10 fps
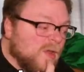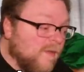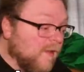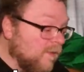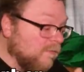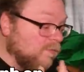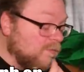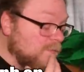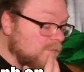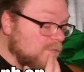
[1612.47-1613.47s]
And then
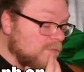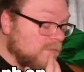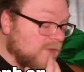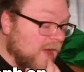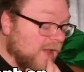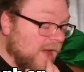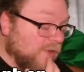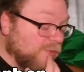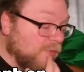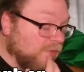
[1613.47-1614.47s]
Doc
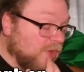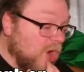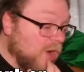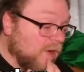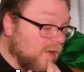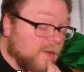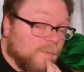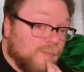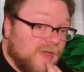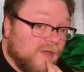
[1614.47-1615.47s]
Ock throws a car at
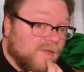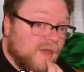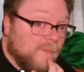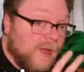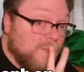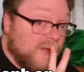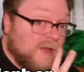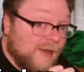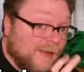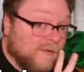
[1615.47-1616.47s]
him because he might be
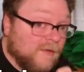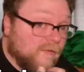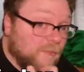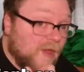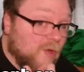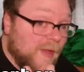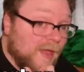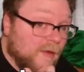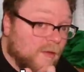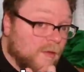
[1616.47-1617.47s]
connected to
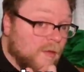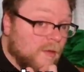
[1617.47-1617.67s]
Spider-Man.